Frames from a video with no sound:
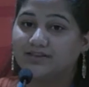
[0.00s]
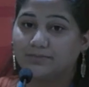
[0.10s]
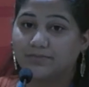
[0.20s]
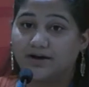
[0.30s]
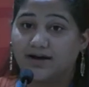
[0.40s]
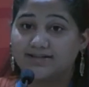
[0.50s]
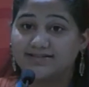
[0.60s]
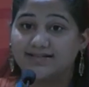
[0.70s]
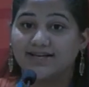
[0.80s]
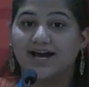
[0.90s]
the
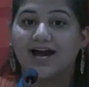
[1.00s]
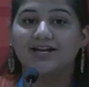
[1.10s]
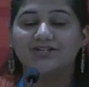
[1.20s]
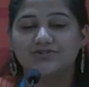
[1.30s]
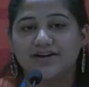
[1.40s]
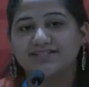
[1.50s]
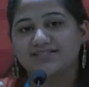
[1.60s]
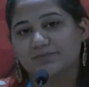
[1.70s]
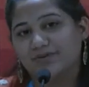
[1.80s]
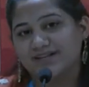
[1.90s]
past, address
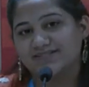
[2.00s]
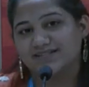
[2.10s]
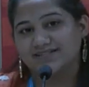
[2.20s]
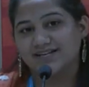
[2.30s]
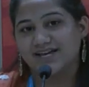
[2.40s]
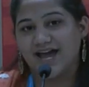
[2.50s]
the present,